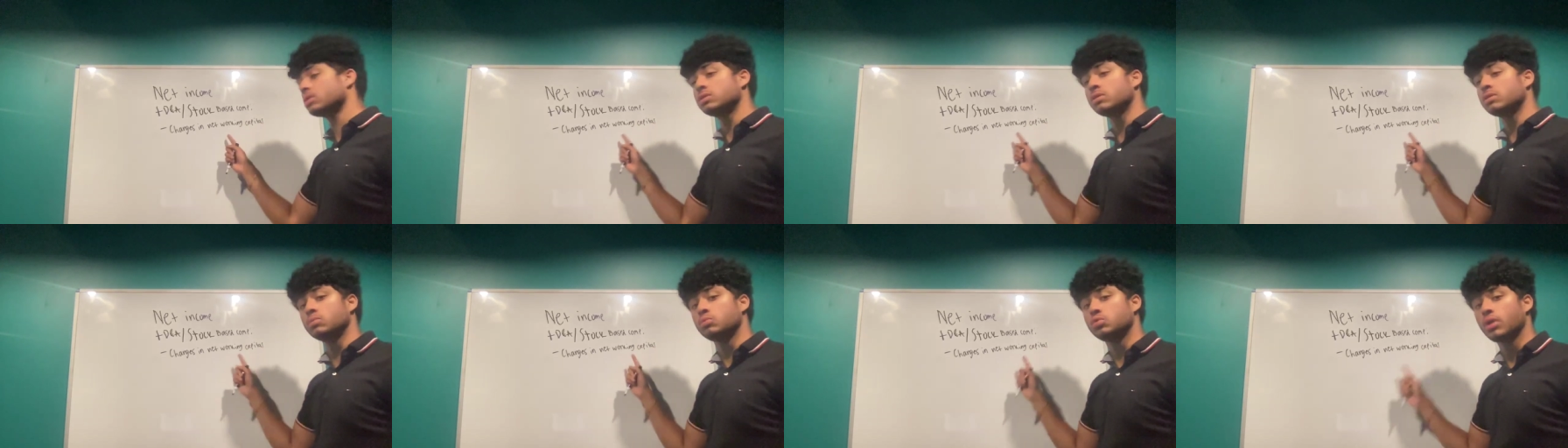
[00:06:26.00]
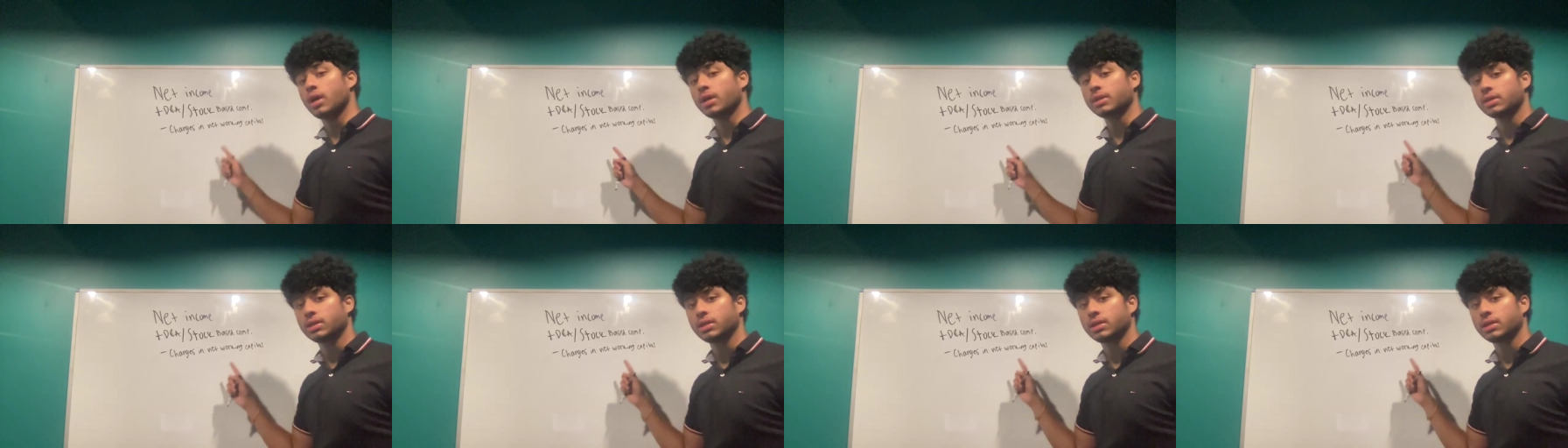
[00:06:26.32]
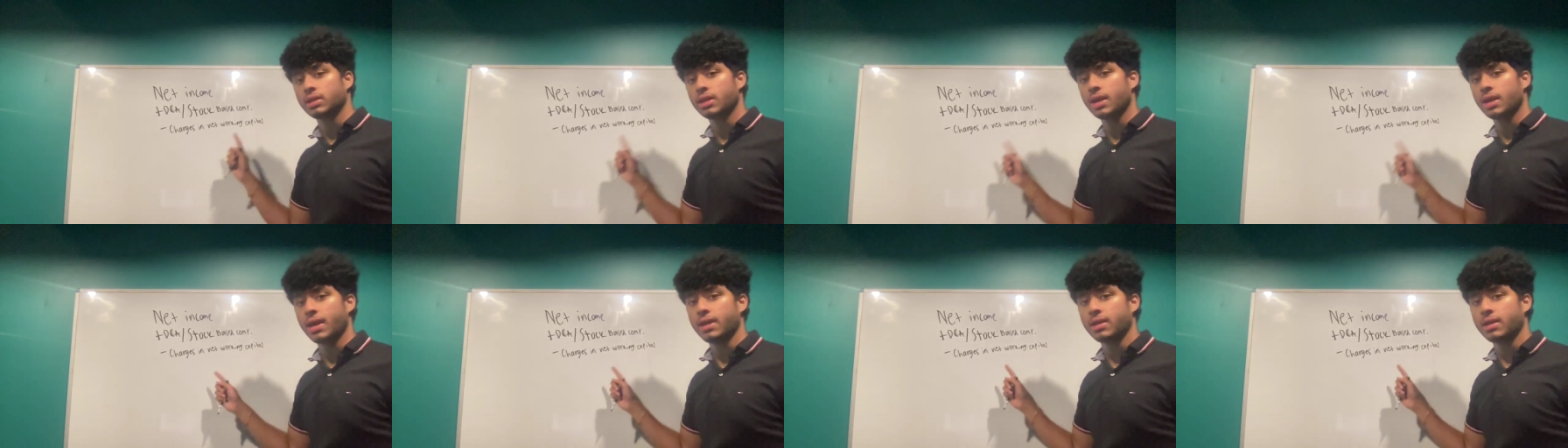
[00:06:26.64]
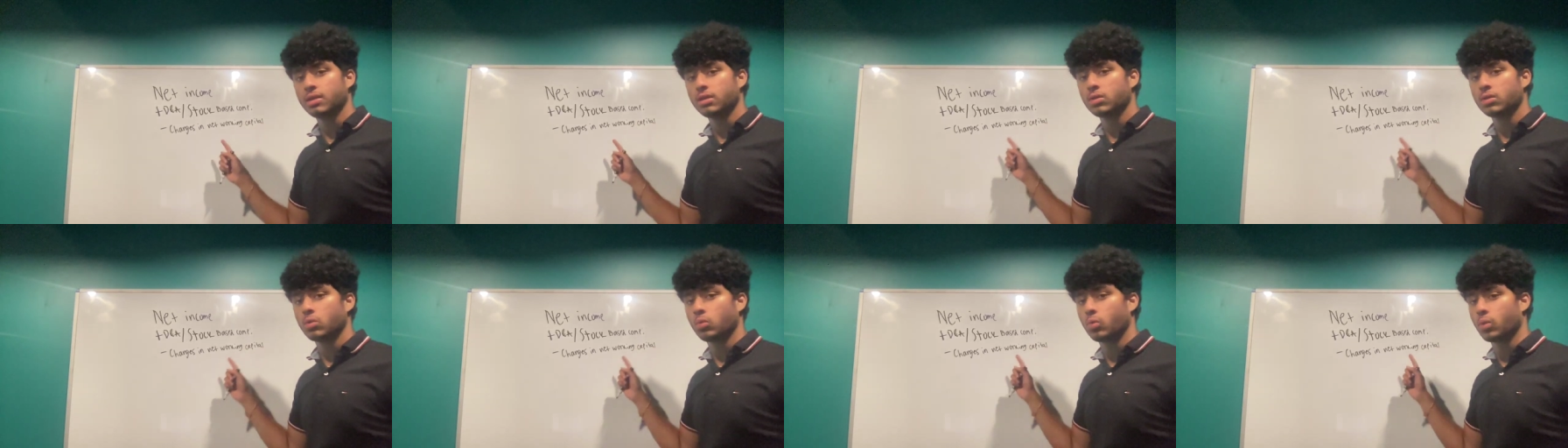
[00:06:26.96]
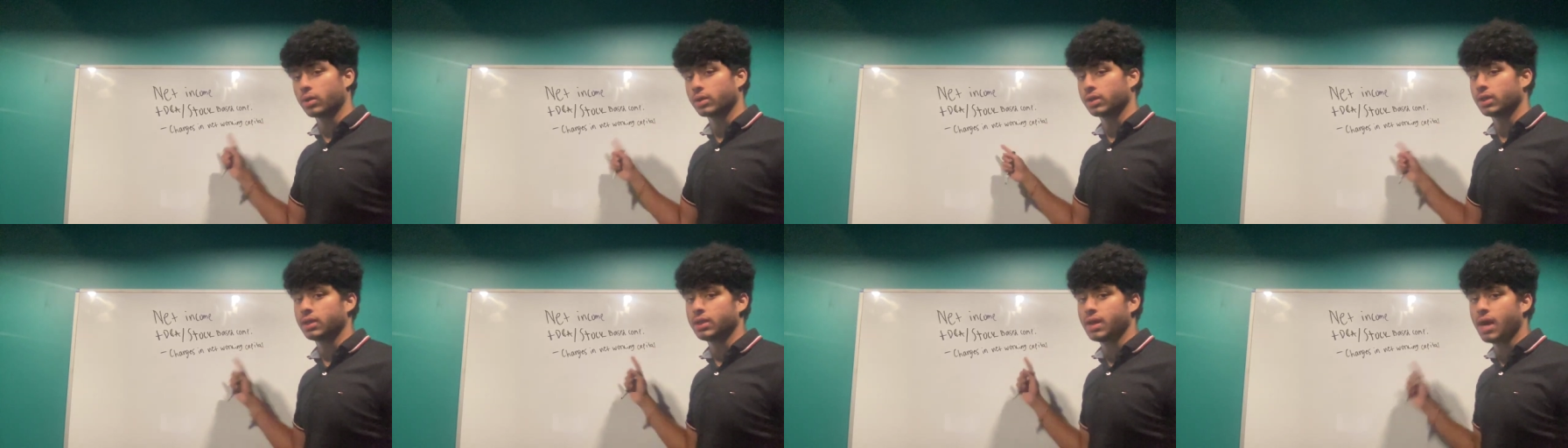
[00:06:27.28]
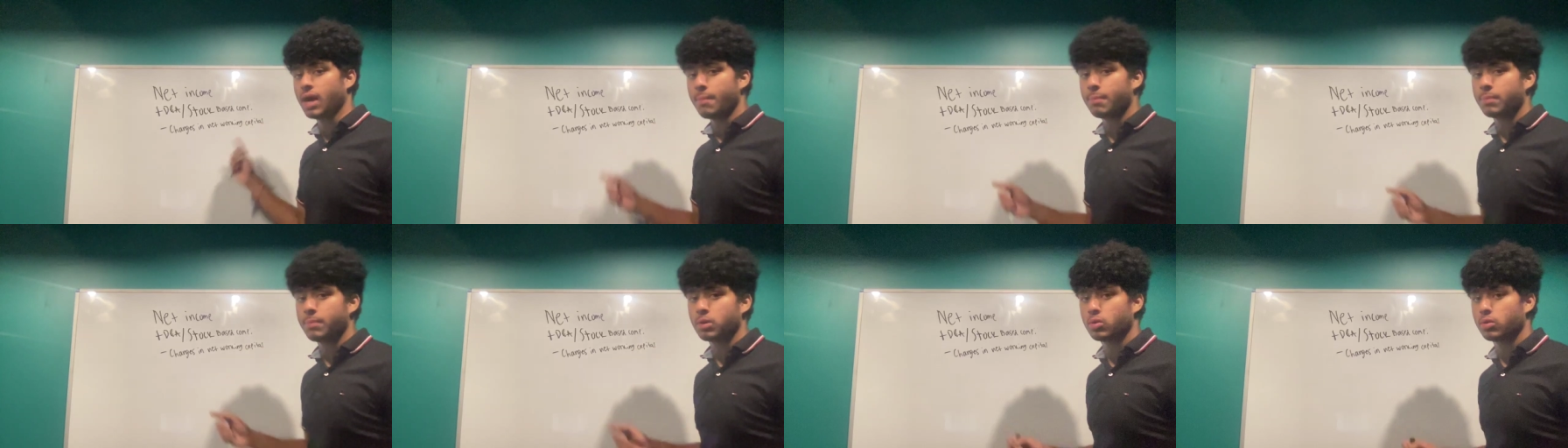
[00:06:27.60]
subtracting net working
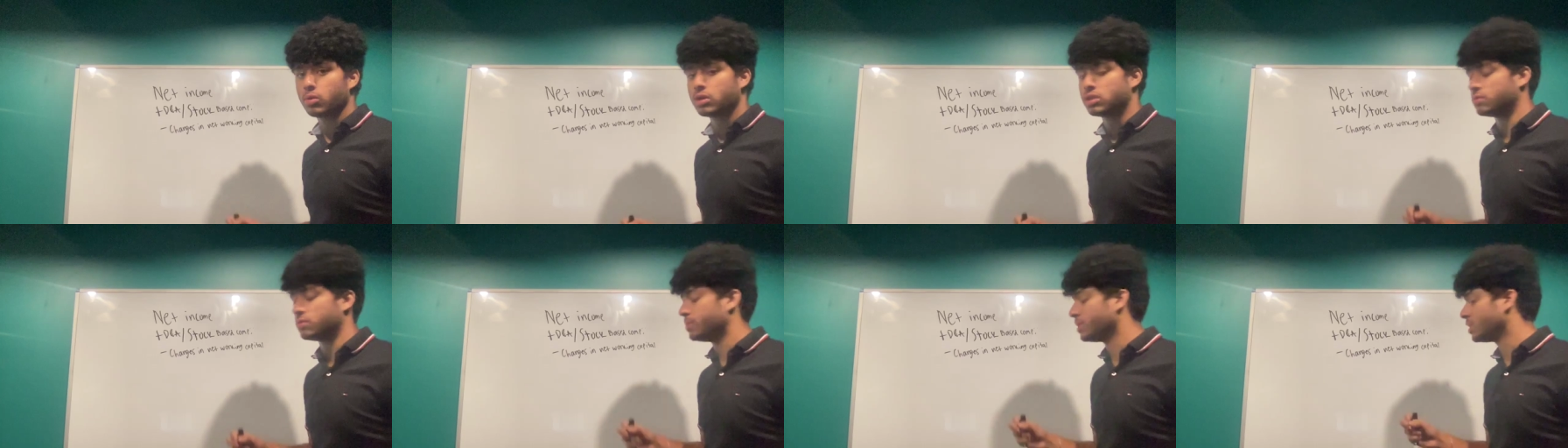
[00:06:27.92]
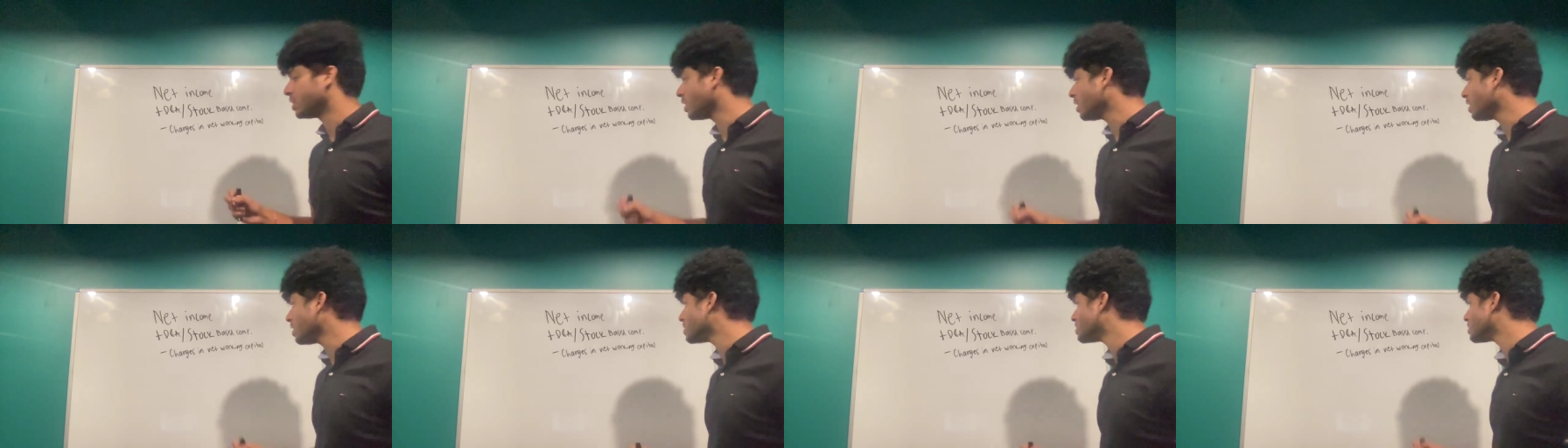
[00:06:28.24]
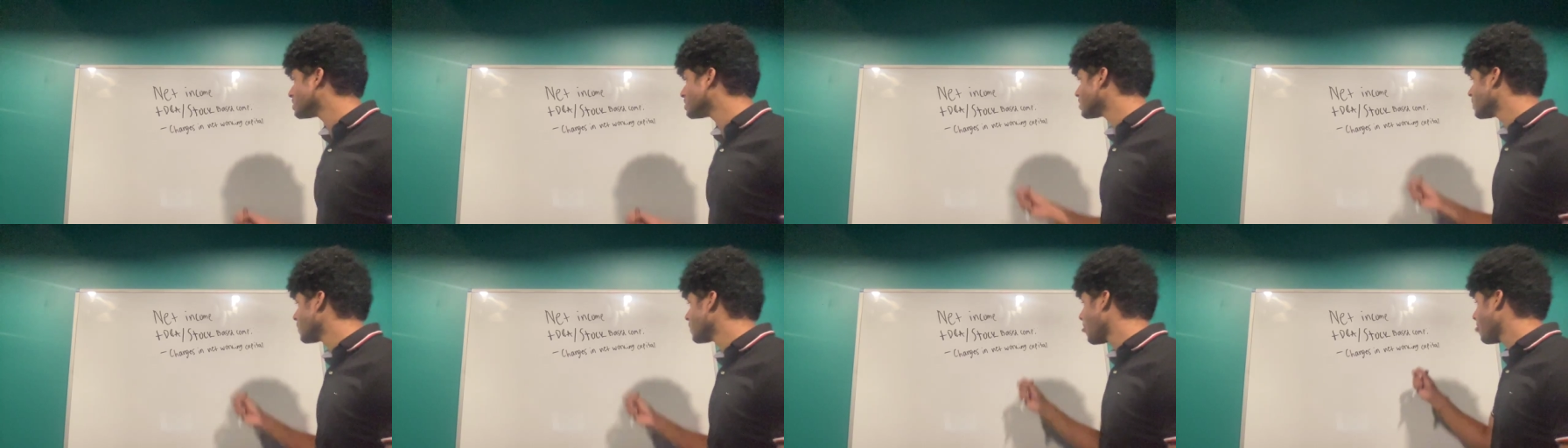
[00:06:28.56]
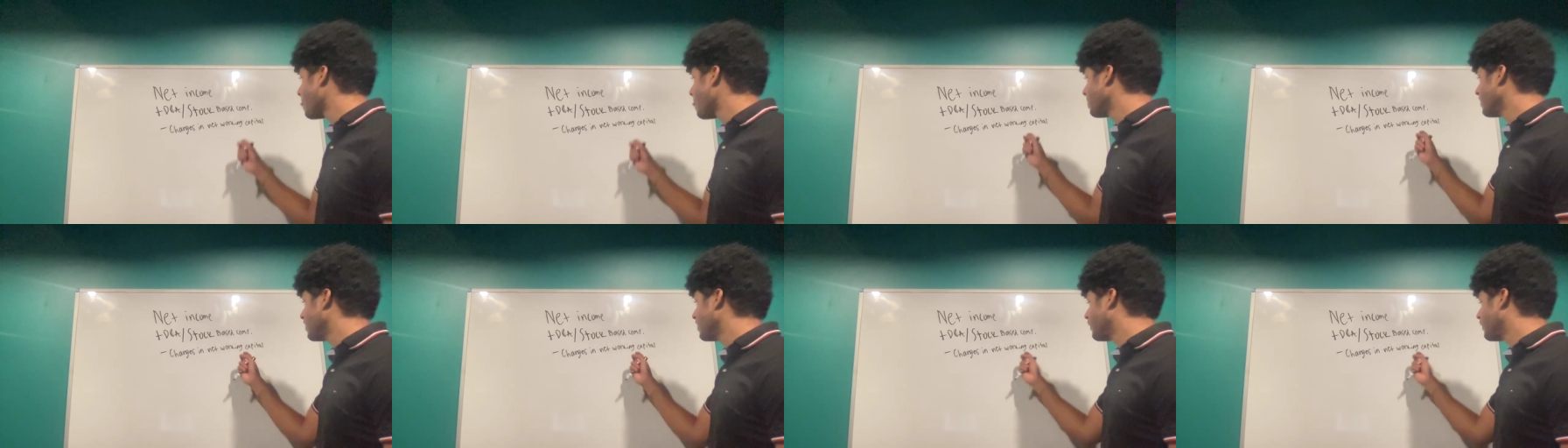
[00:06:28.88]
capital is because,